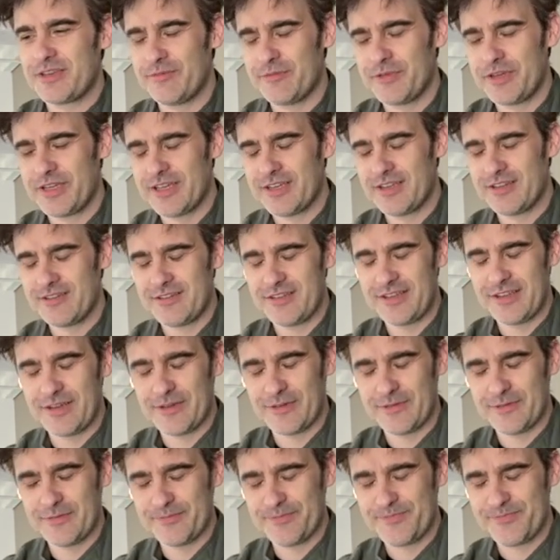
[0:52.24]
we get, you
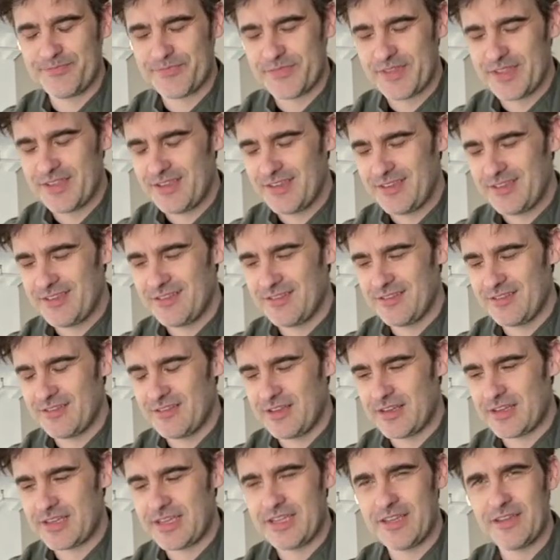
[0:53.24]
know,
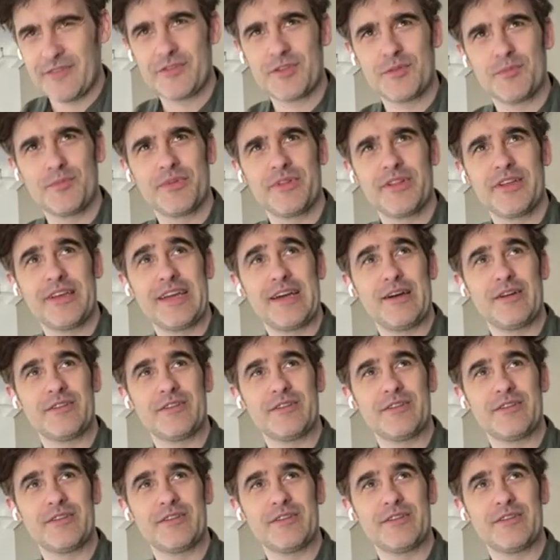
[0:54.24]
lucky enough to play